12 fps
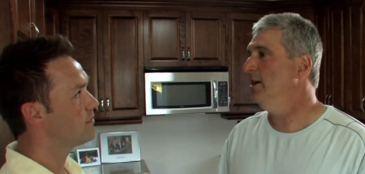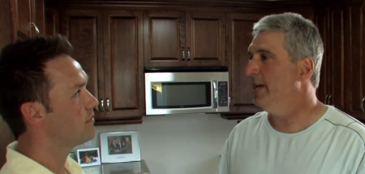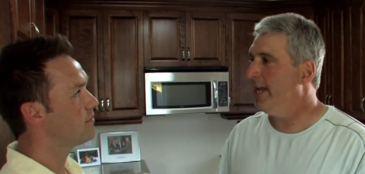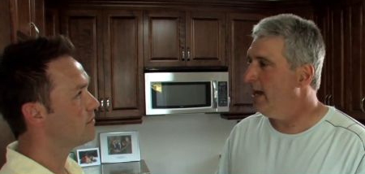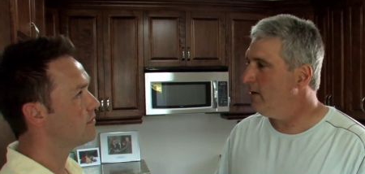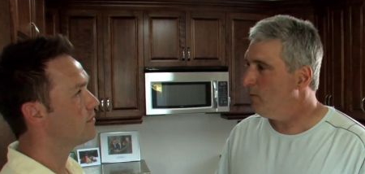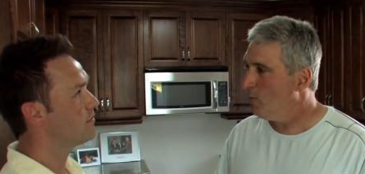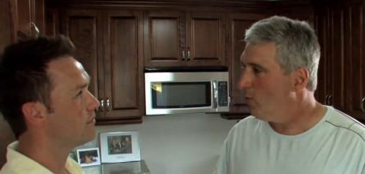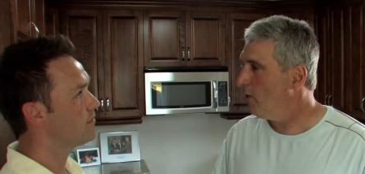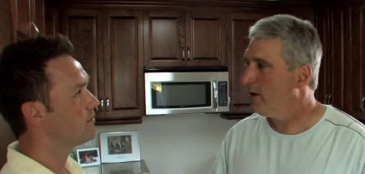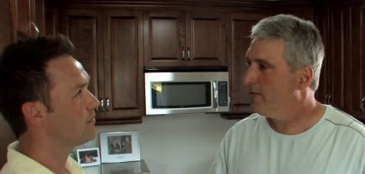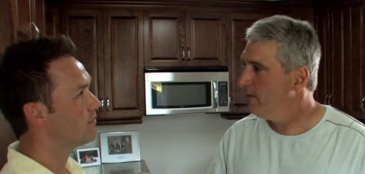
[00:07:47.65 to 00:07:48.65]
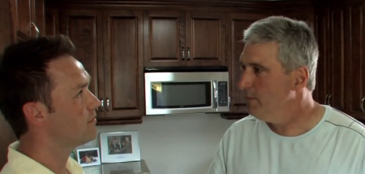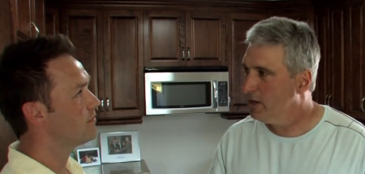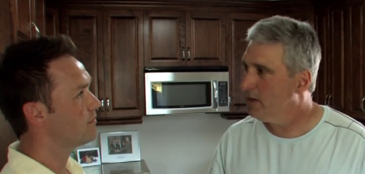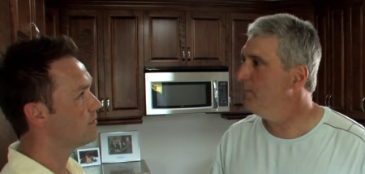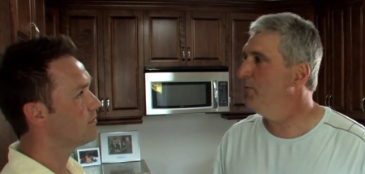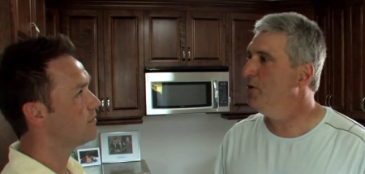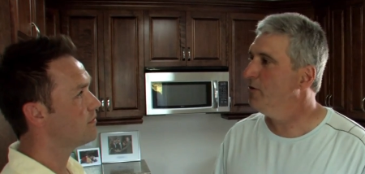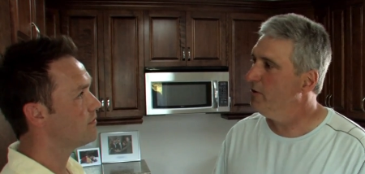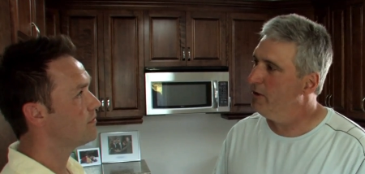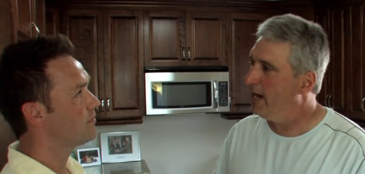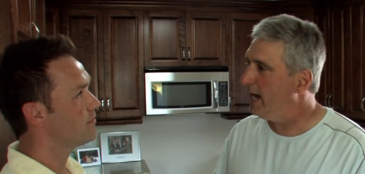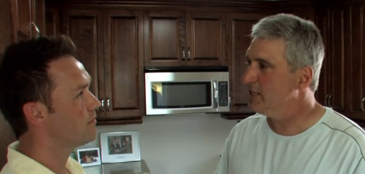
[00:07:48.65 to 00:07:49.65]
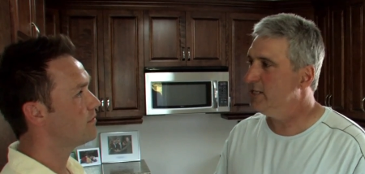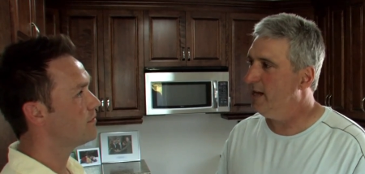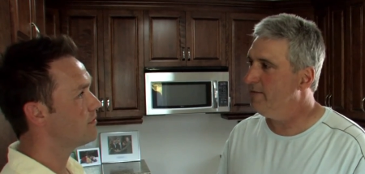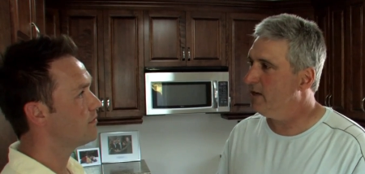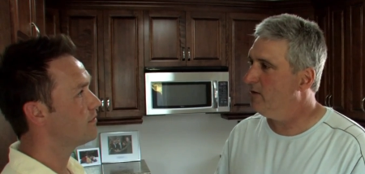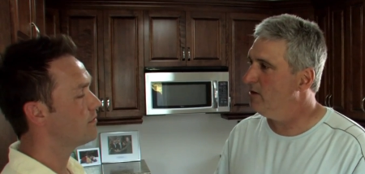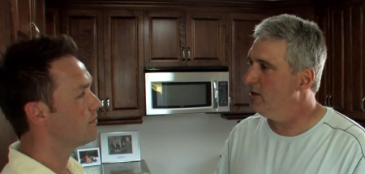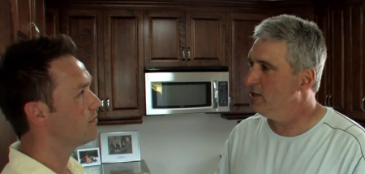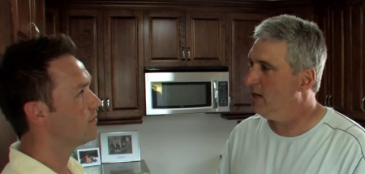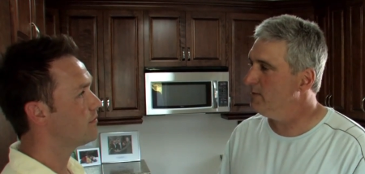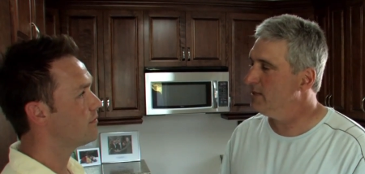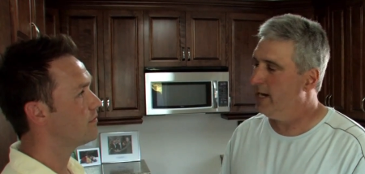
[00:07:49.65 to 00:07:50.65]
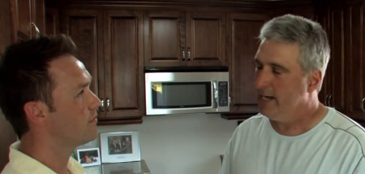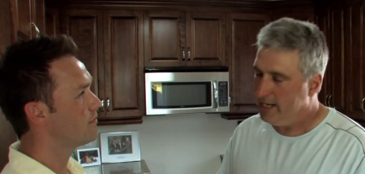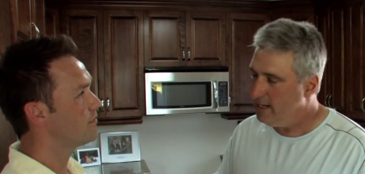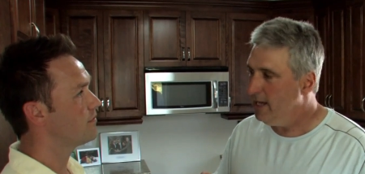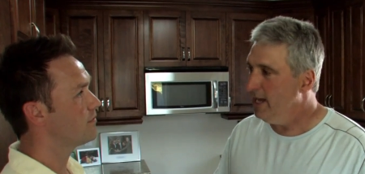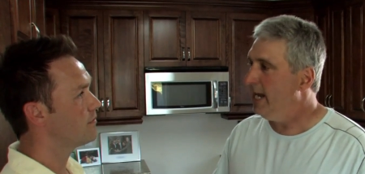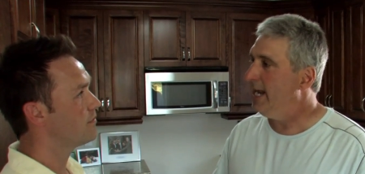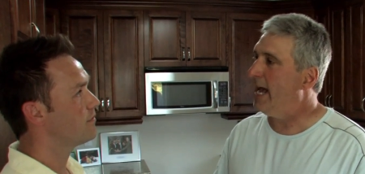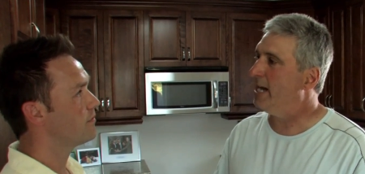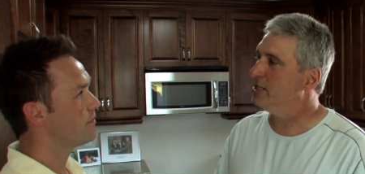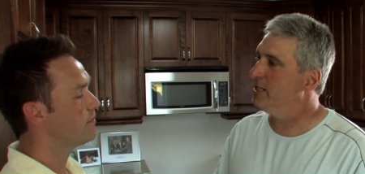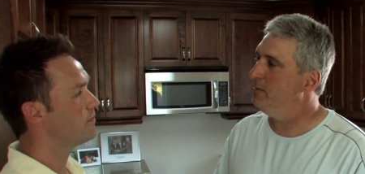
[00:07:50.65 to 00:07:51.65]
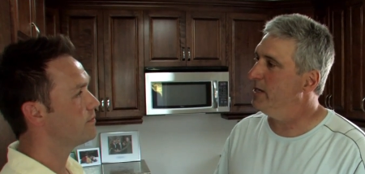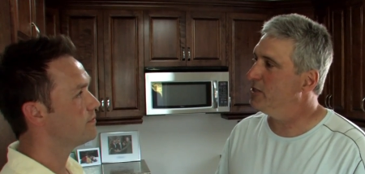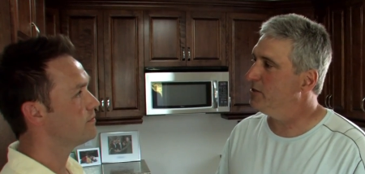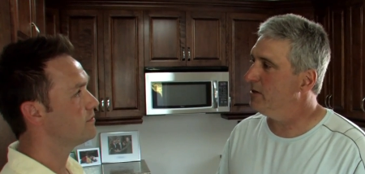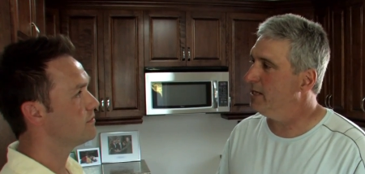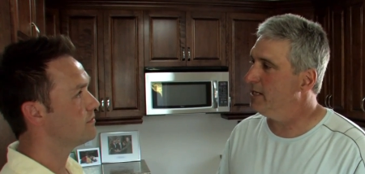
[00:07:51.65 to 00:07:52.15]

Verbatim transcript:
Speaker 1: You can't work from your computer. You actually have to go on a job site and, and actually make sure